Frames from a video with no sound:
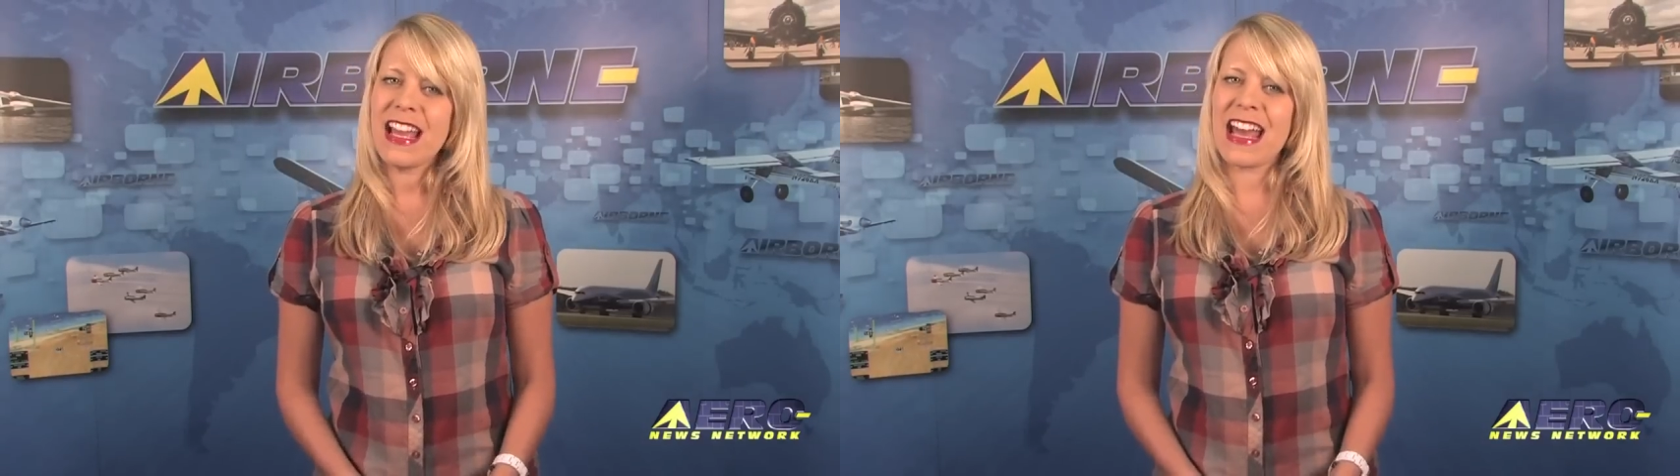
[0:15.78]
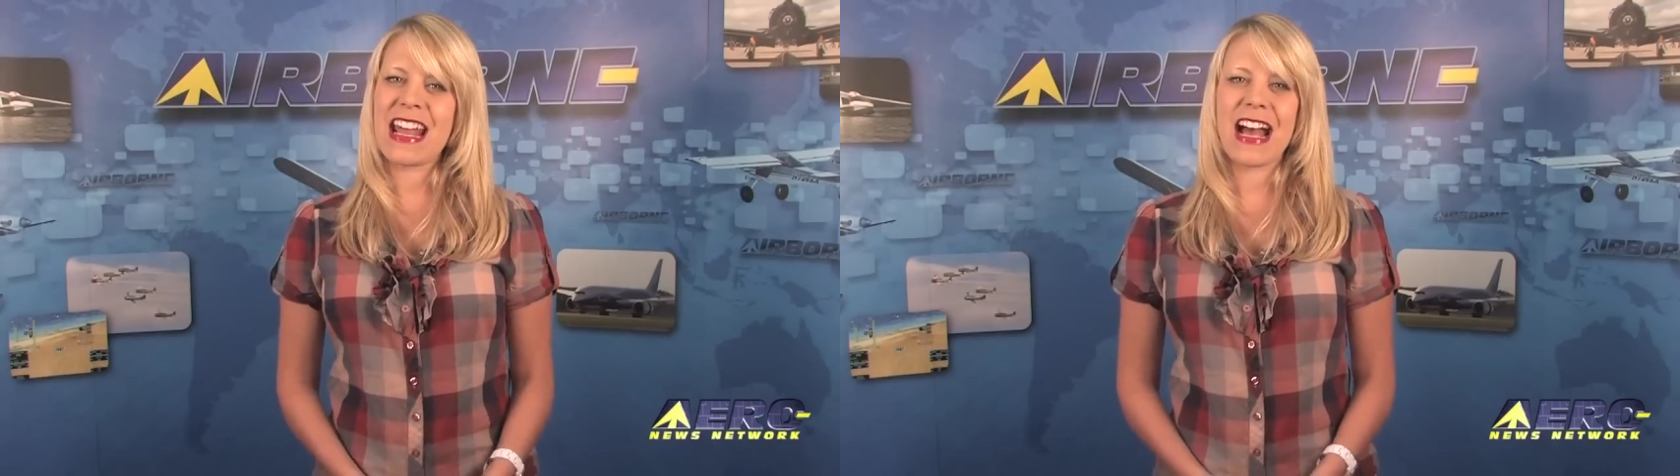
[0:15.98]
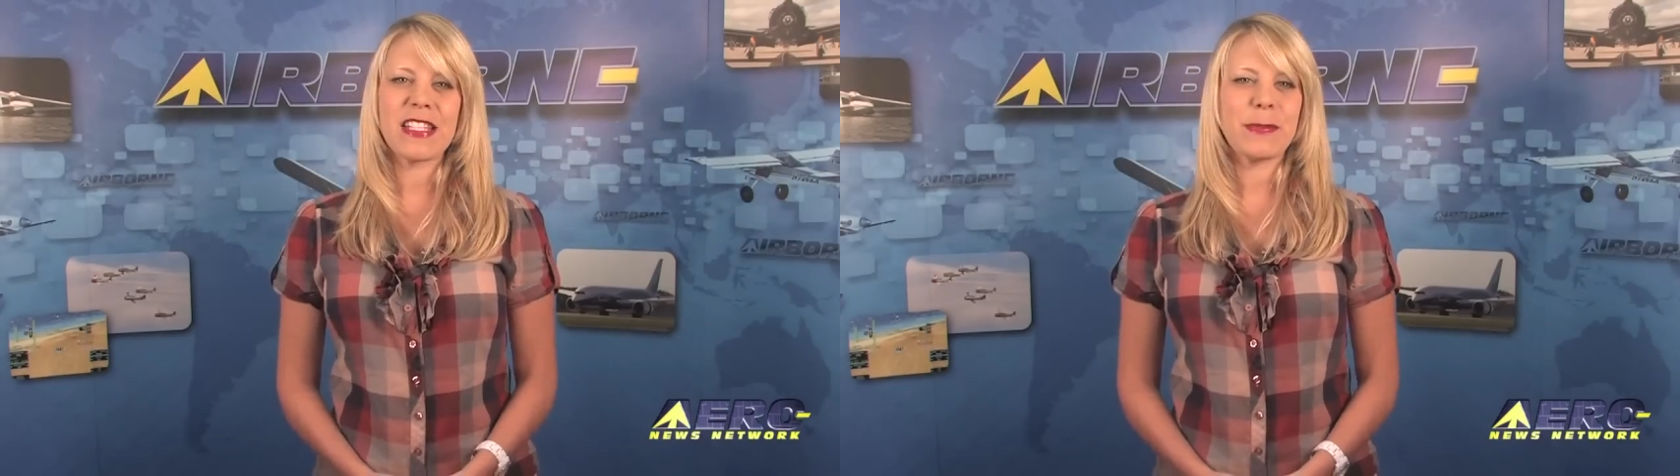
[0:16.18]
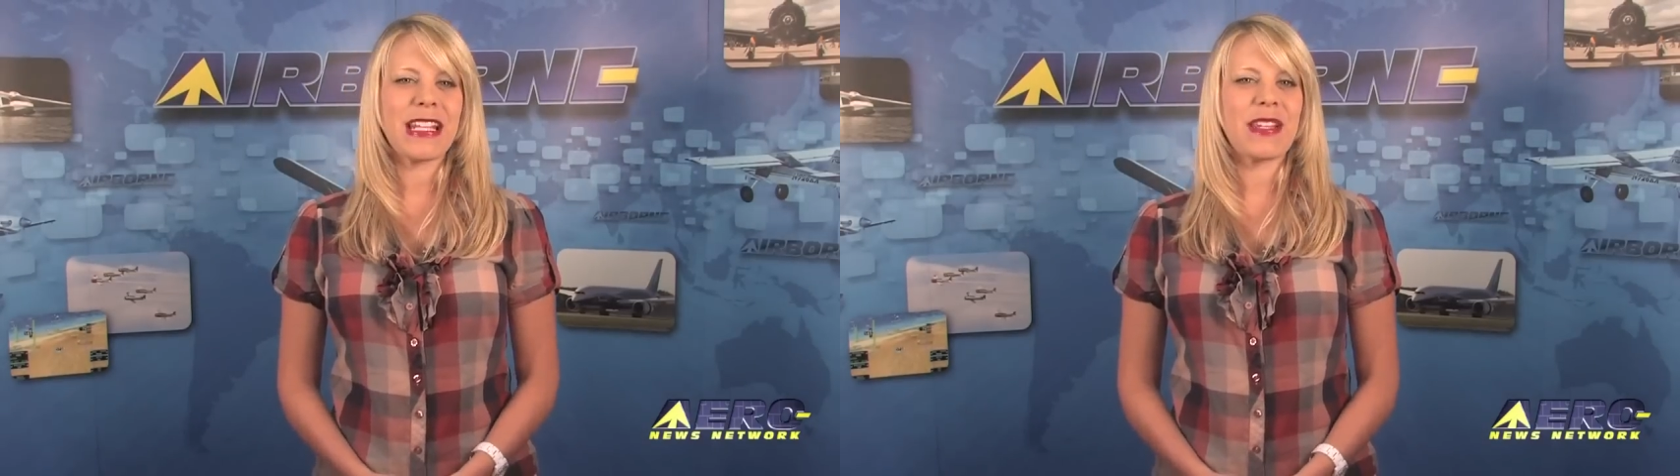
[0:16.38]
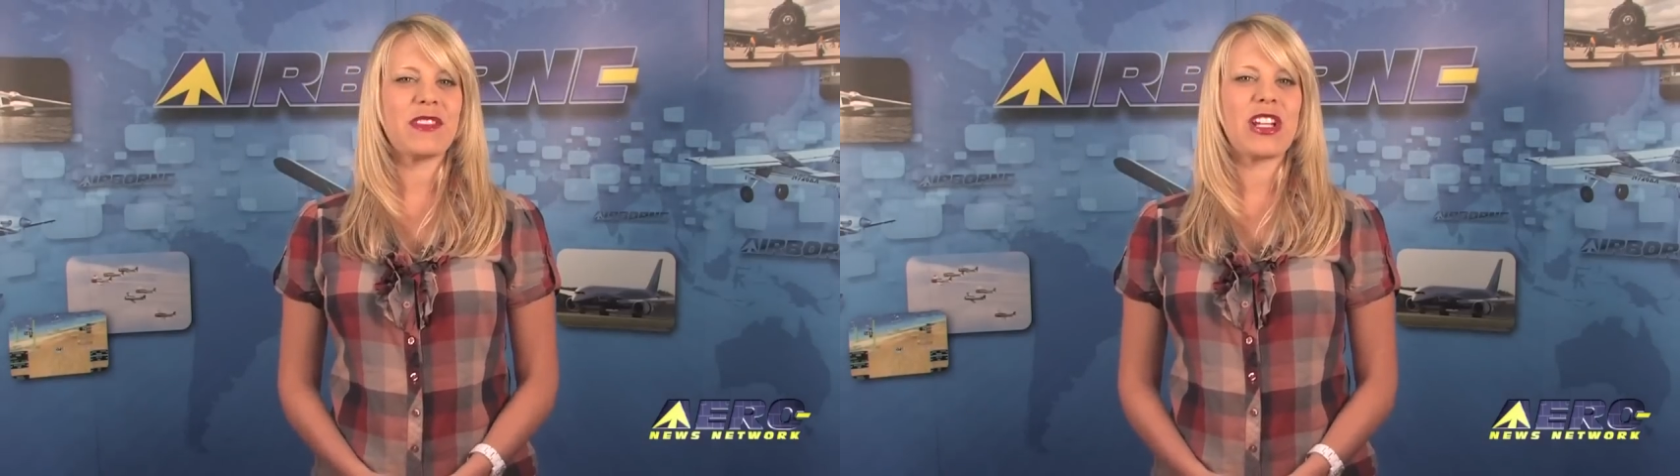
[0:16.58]
and Aspen
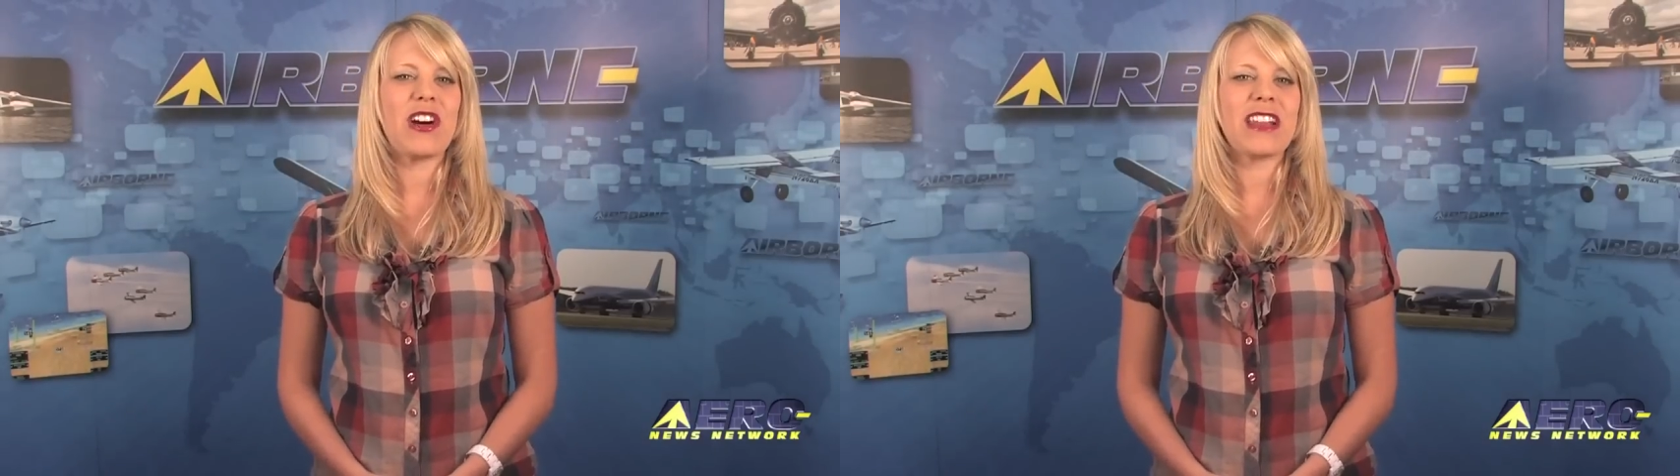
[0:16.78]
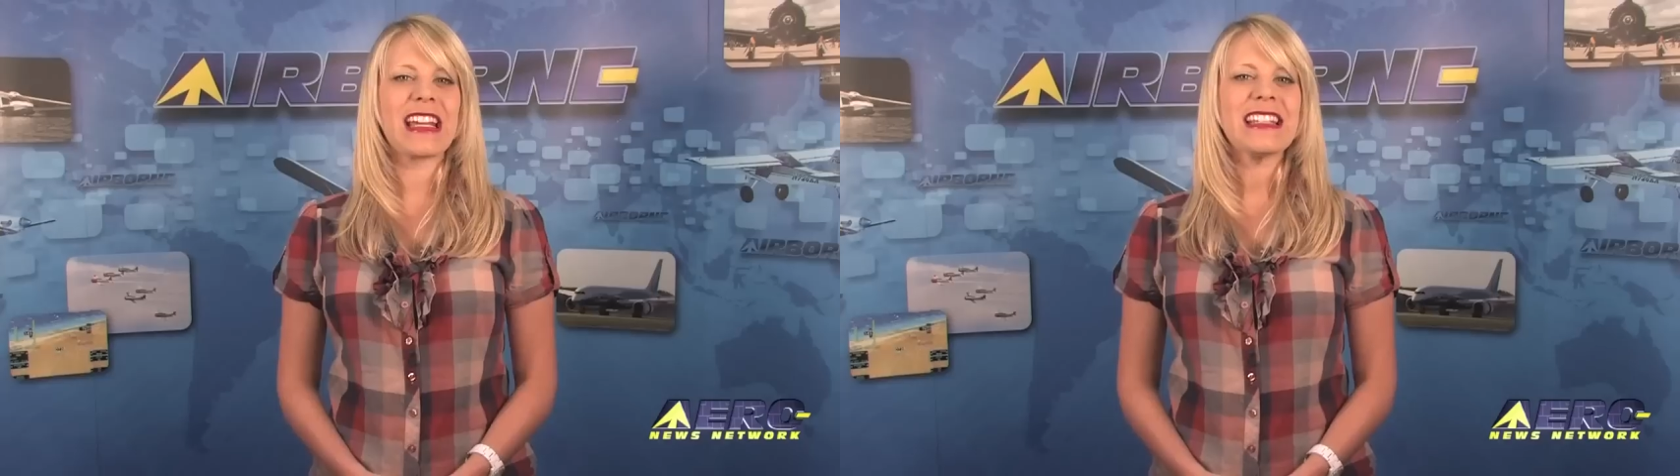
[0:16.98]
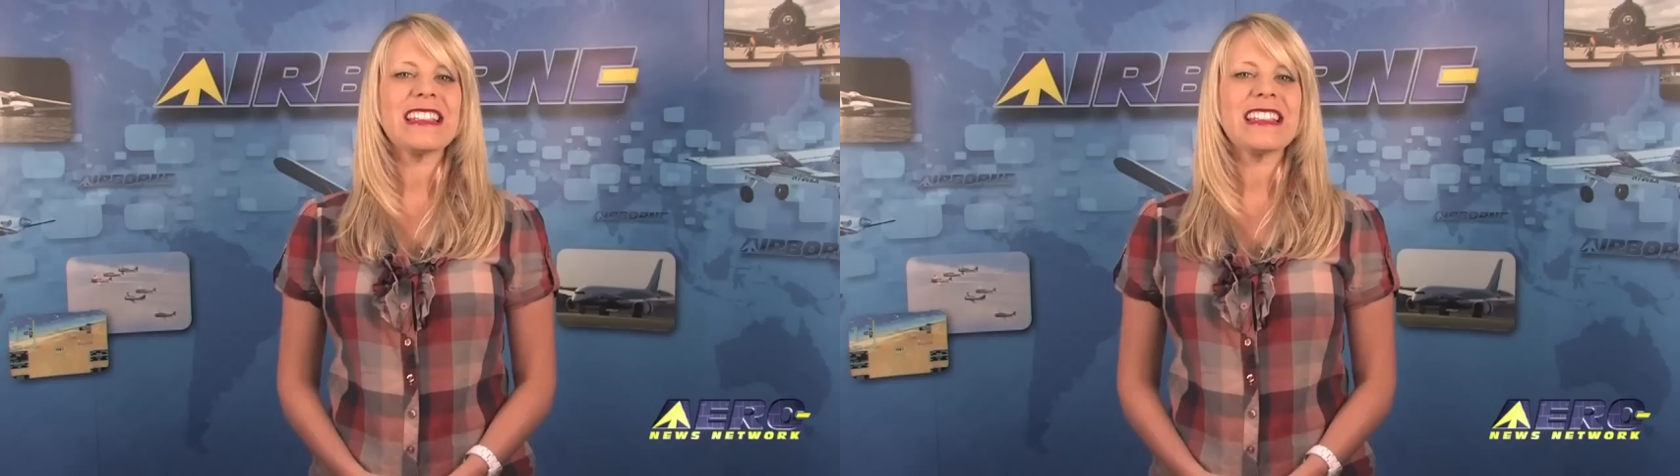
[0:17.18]
Avionics'